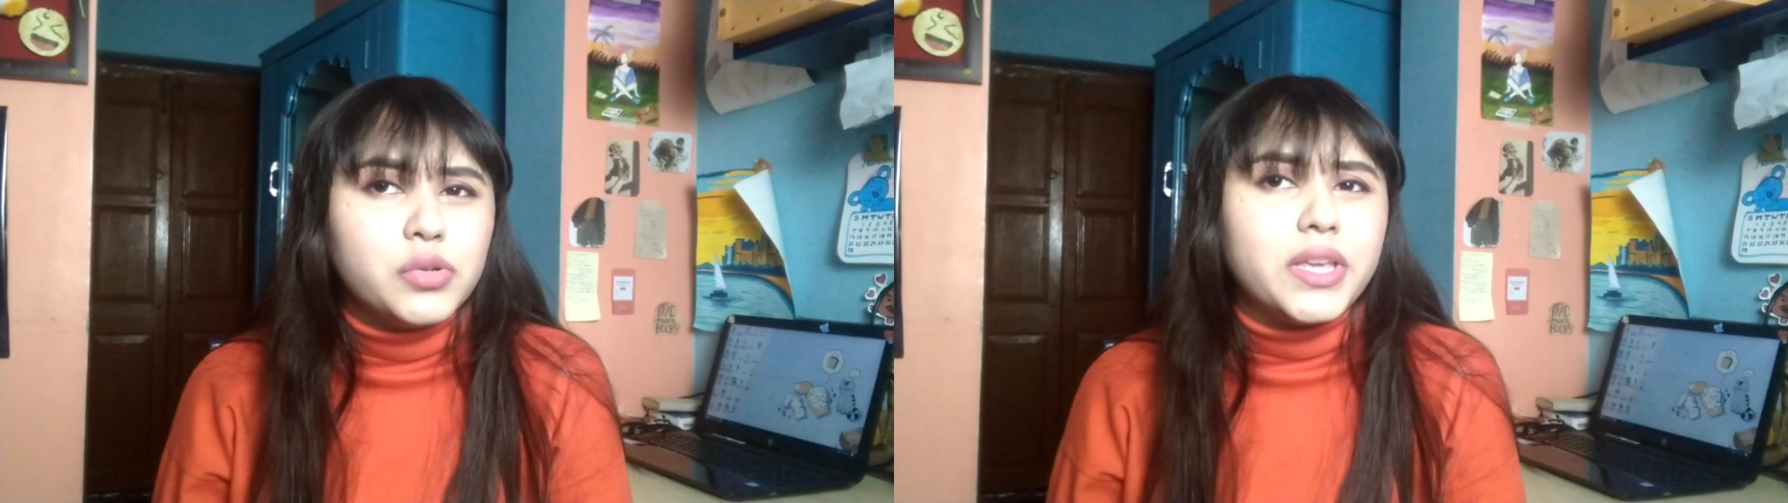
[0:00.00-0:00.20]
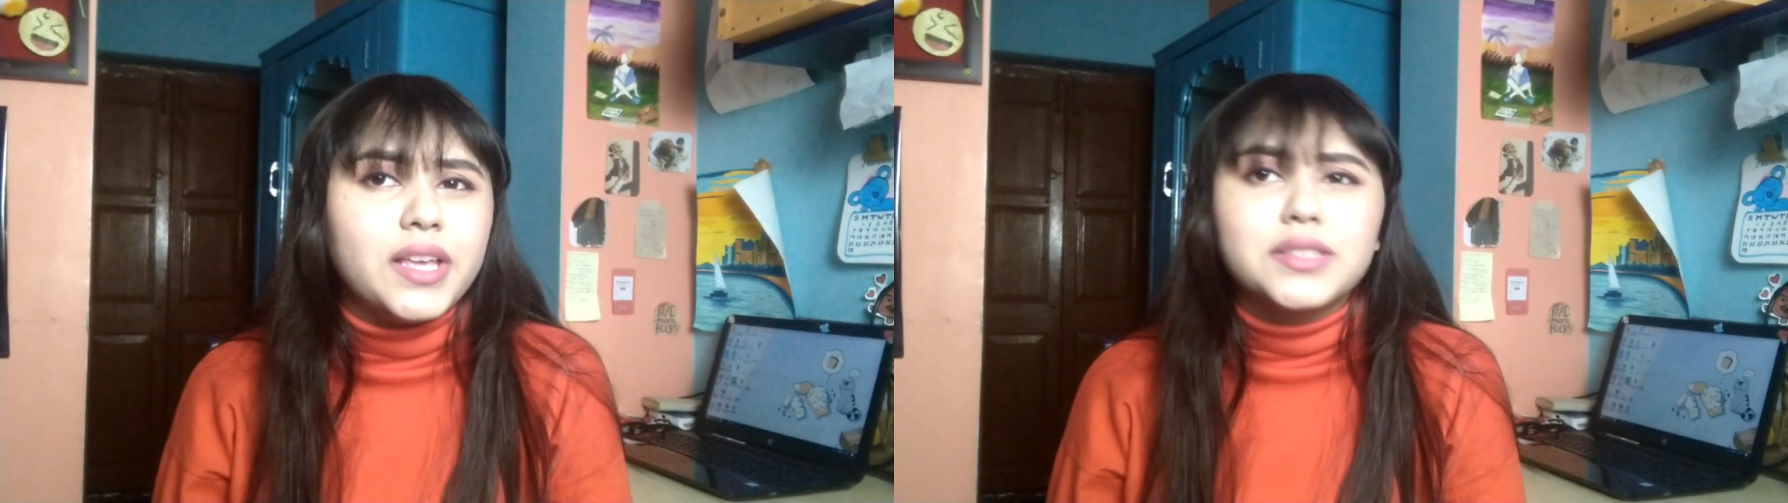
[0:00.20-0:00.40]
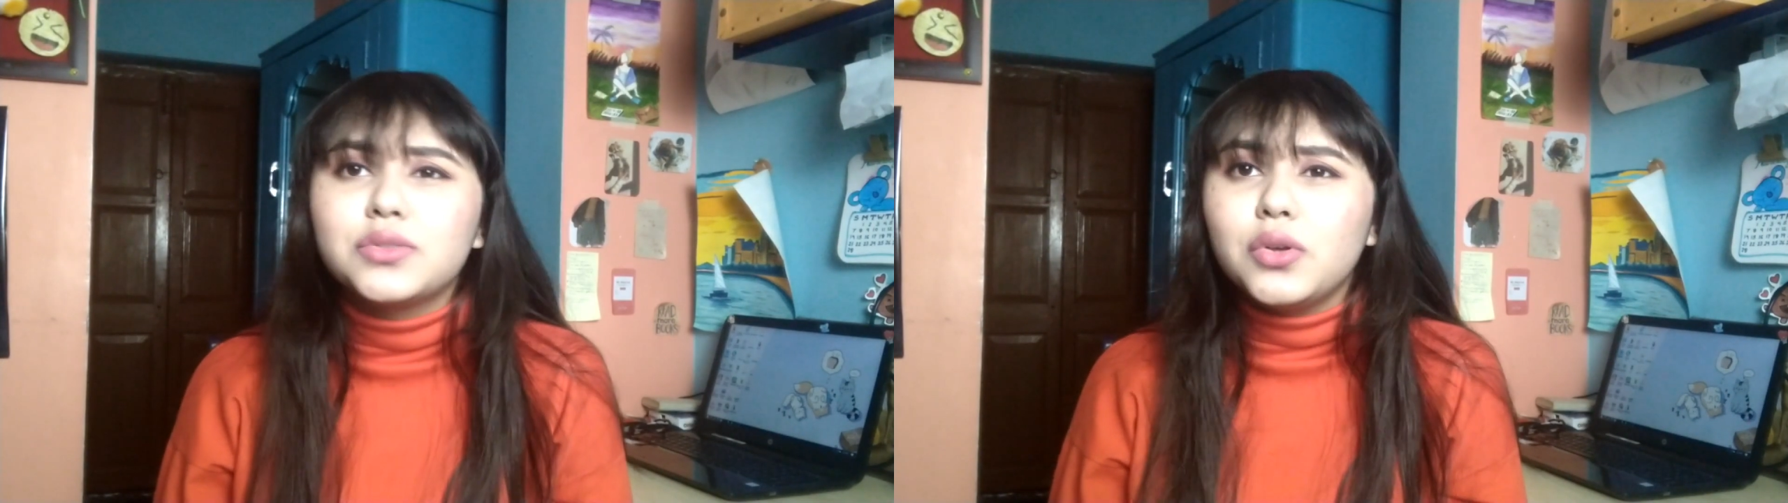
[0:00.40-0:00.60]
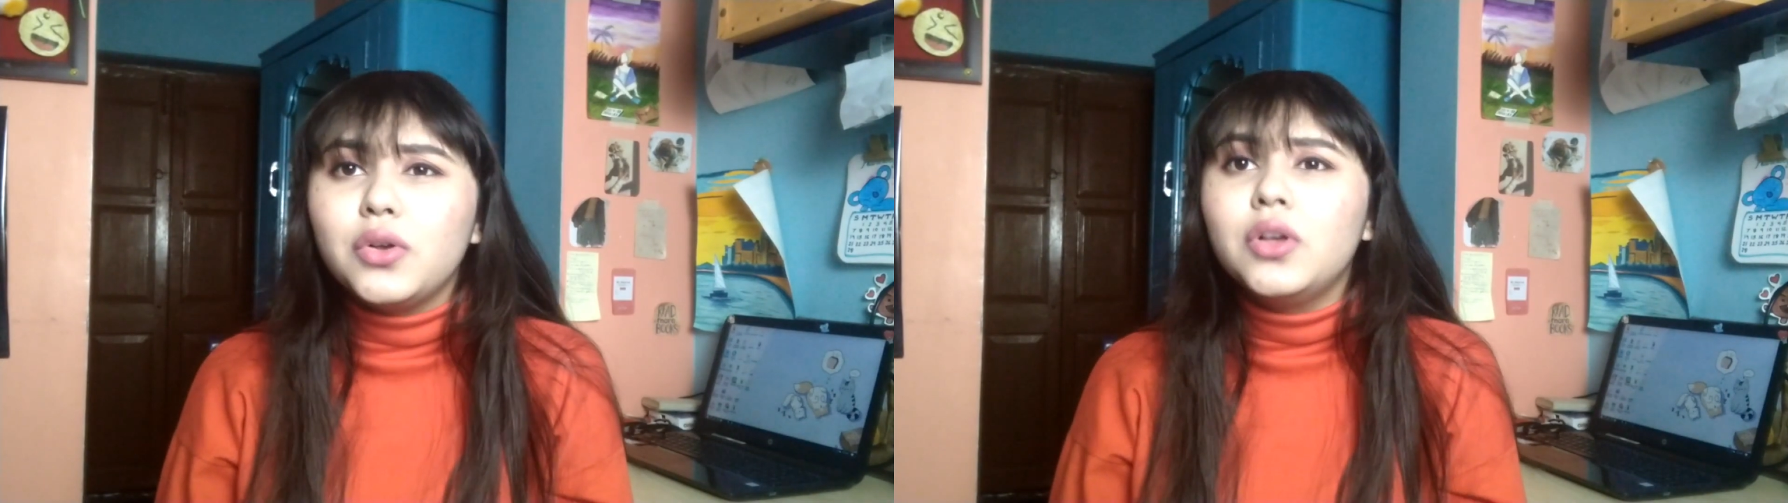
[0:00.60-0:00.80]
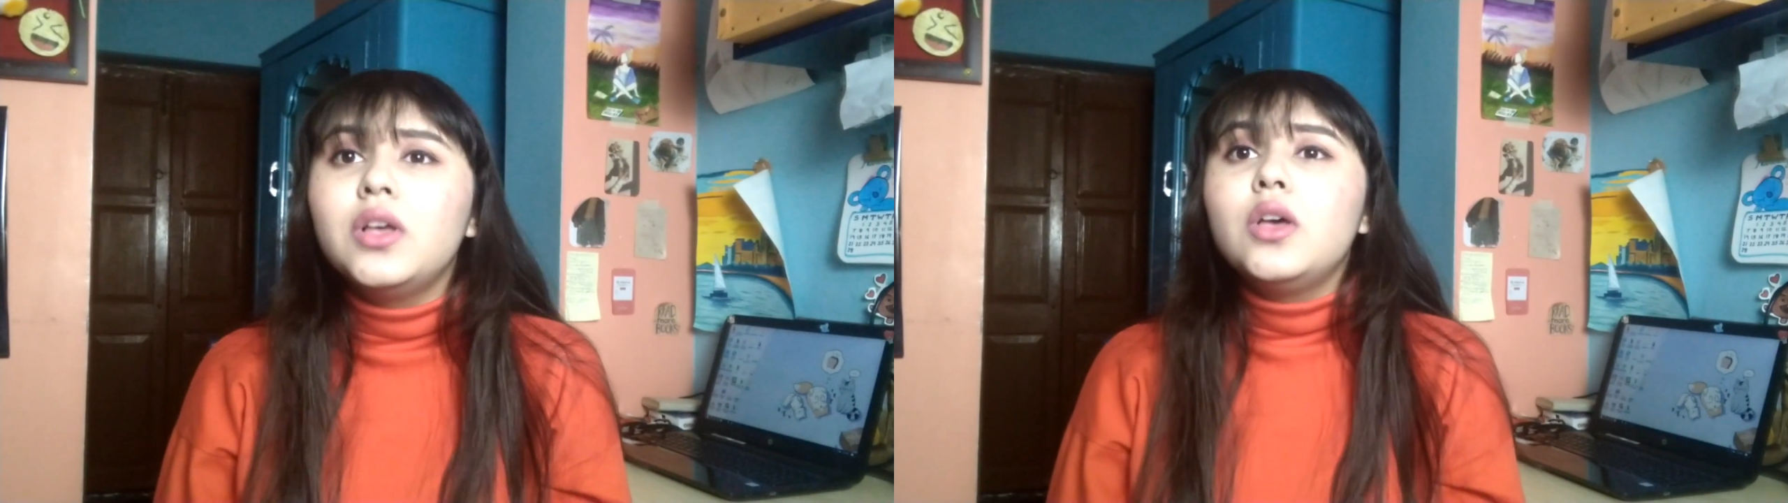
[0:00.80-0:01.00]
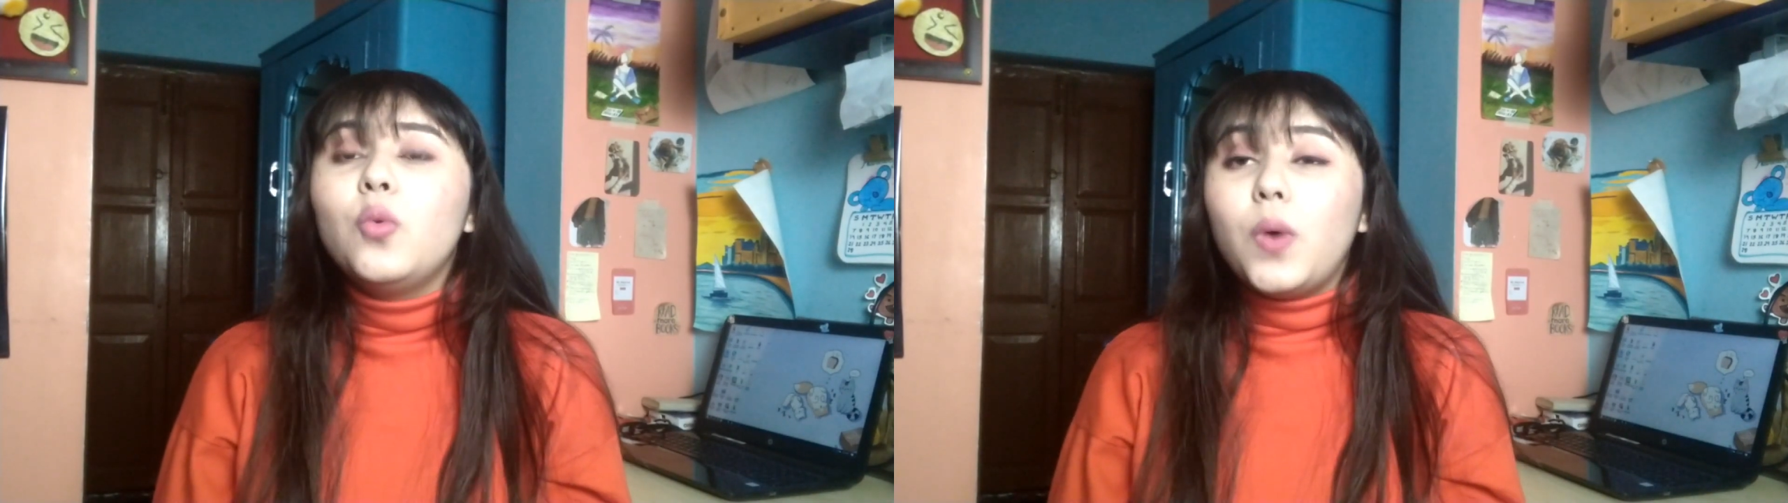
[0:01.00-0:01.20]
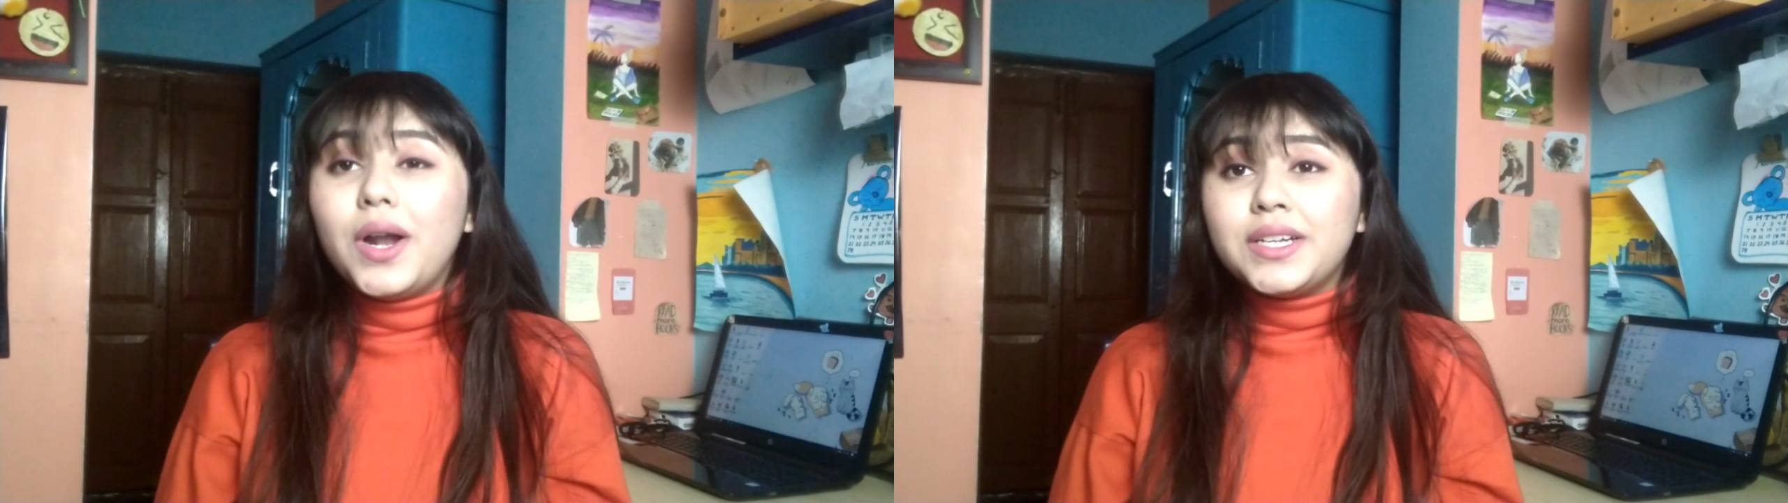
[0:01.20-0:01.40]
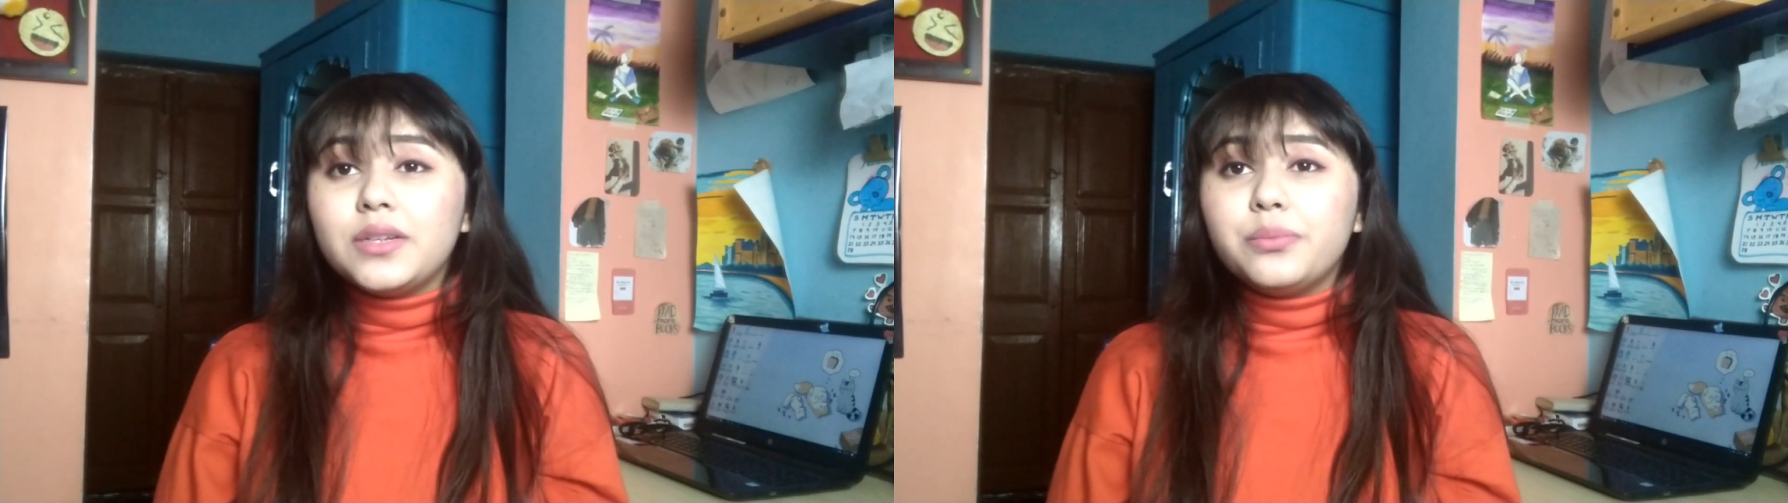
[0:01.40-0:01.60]
Okay, so
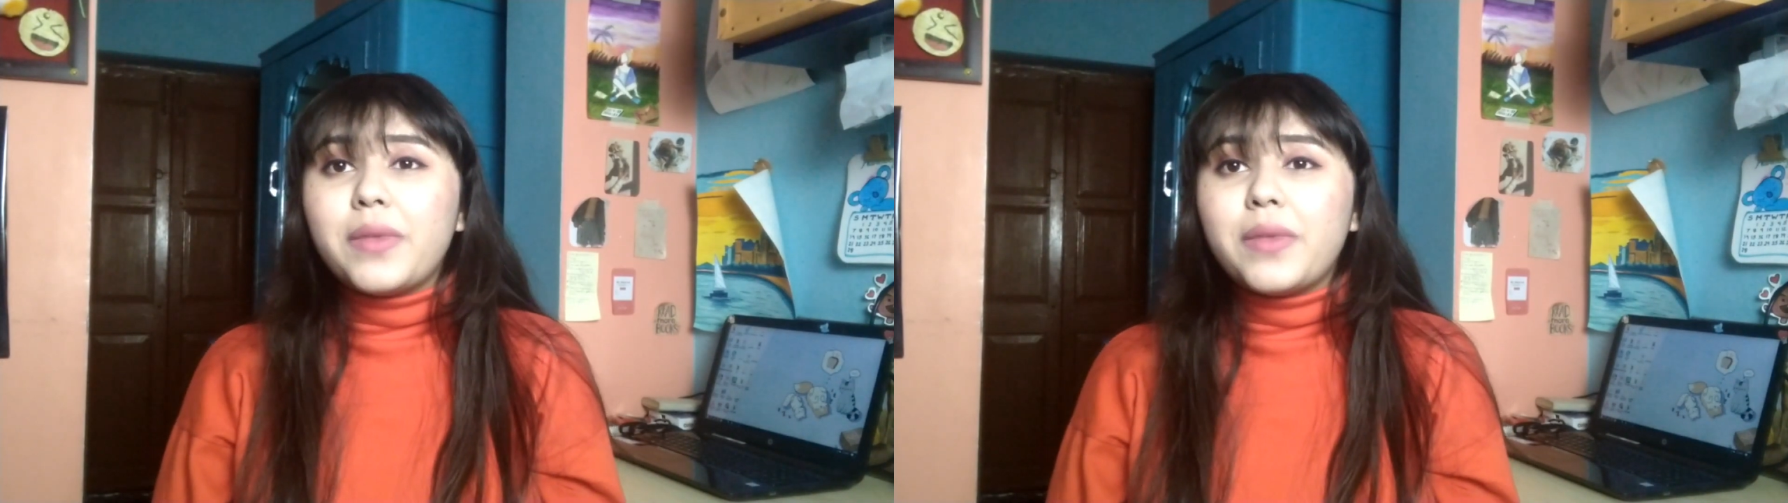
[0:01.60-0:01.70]
what